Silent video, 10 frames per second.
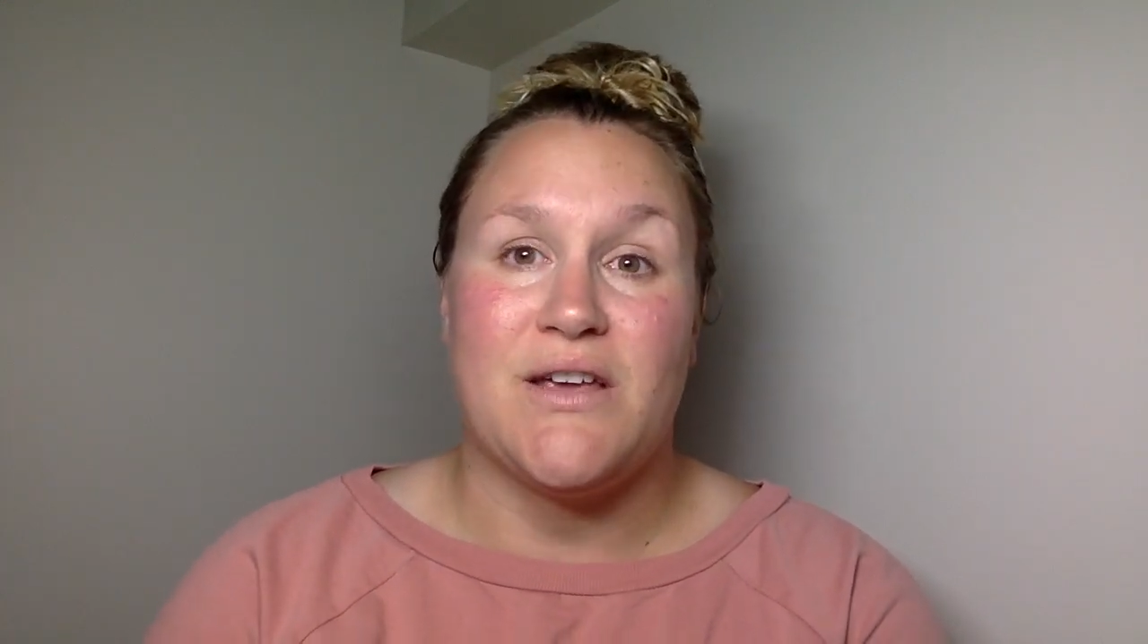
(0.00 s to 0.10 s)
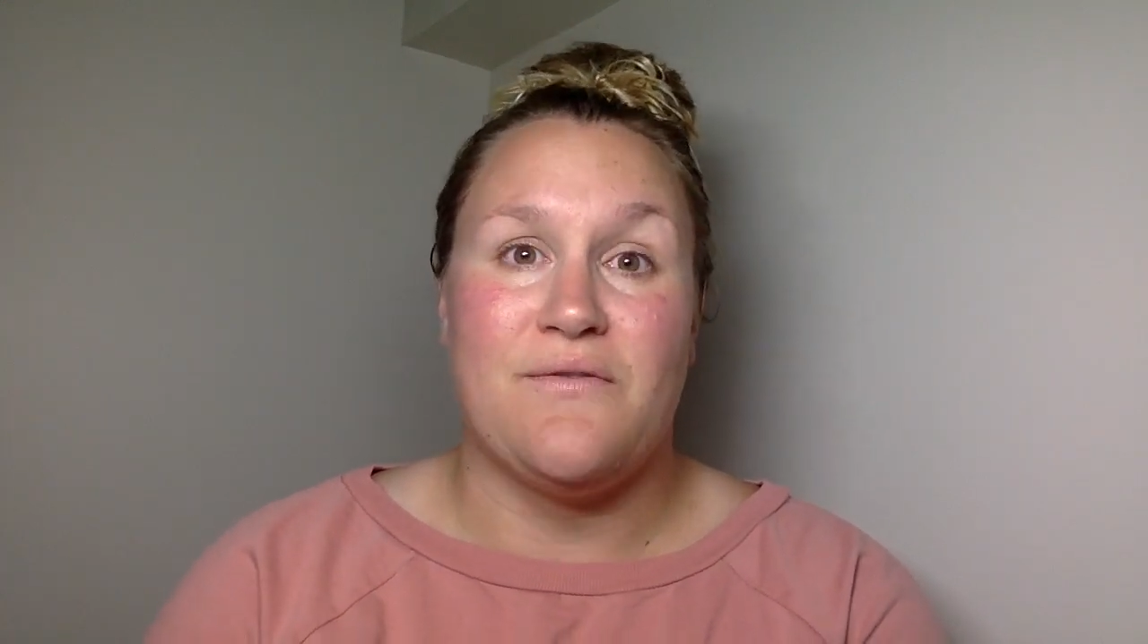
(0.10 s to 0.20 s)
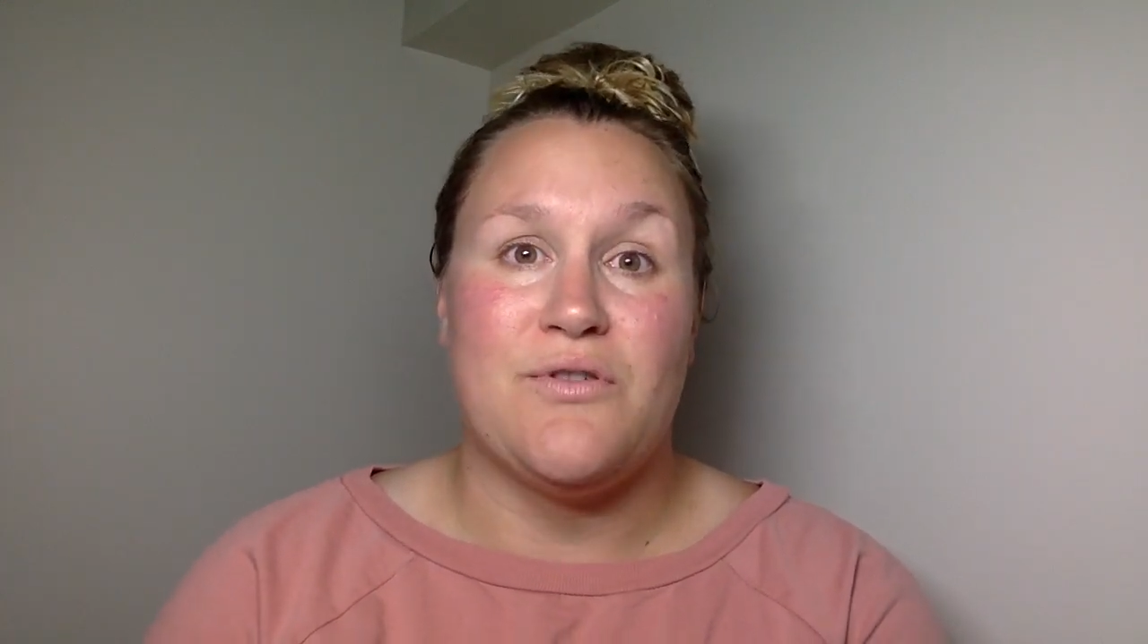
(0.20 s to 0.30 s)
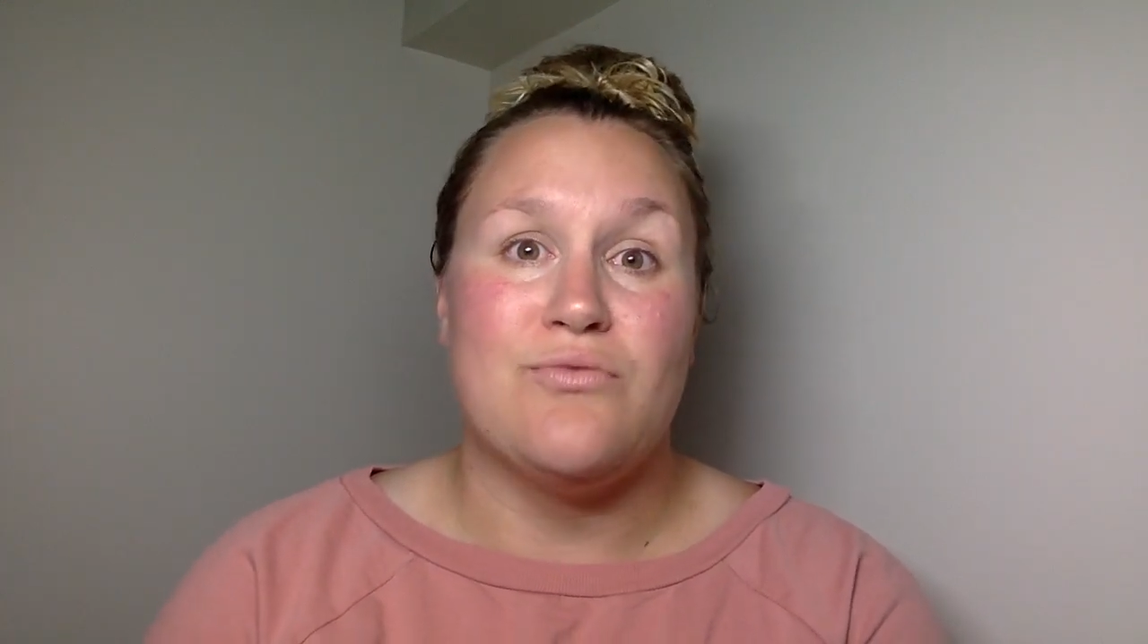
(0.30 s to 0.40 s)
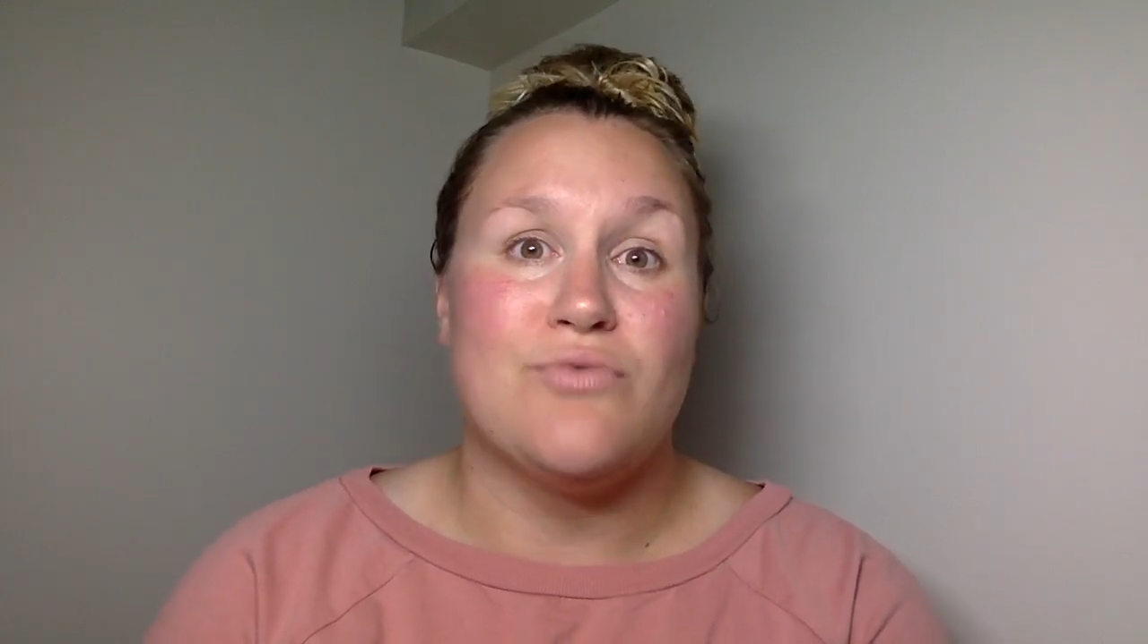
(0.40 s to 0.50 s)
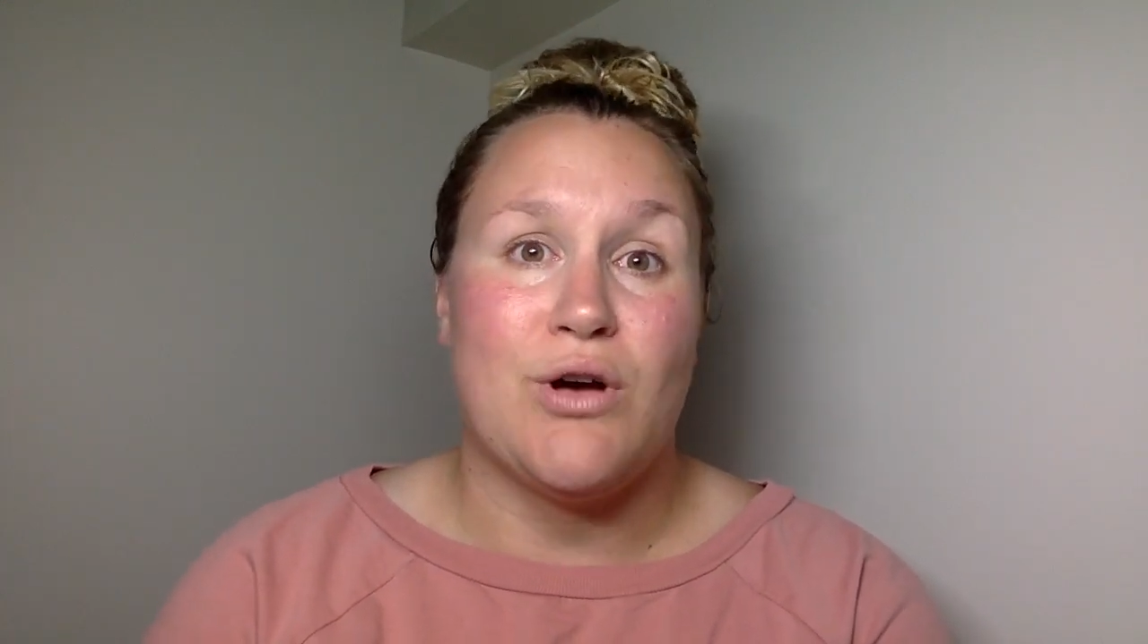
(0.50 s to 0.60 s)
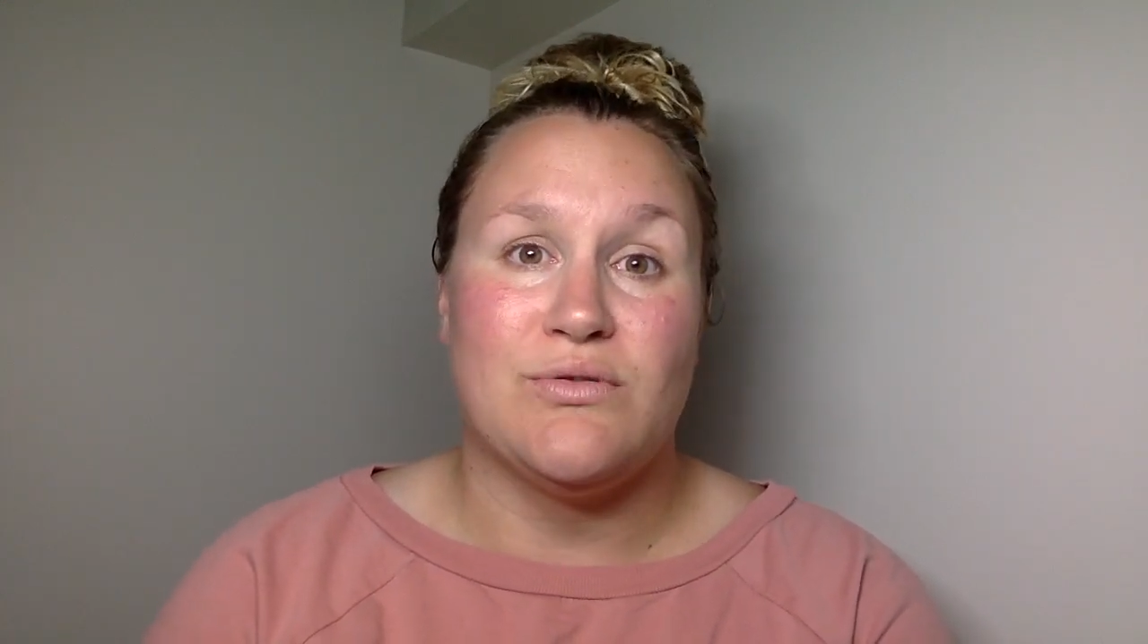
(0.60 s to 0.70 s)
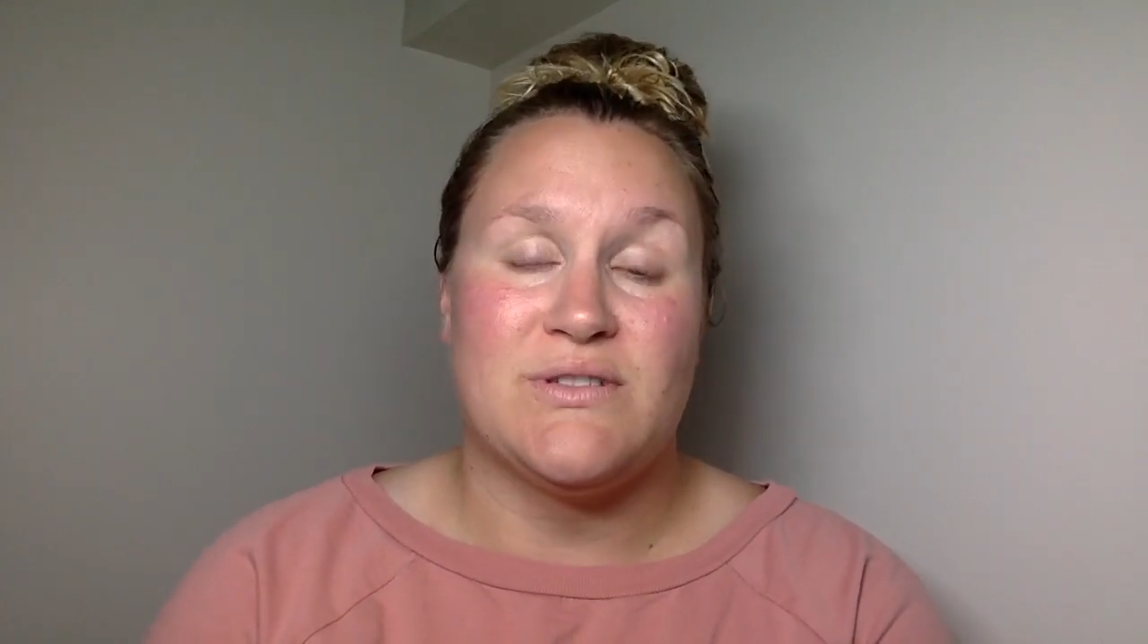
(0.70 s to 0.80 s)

if you know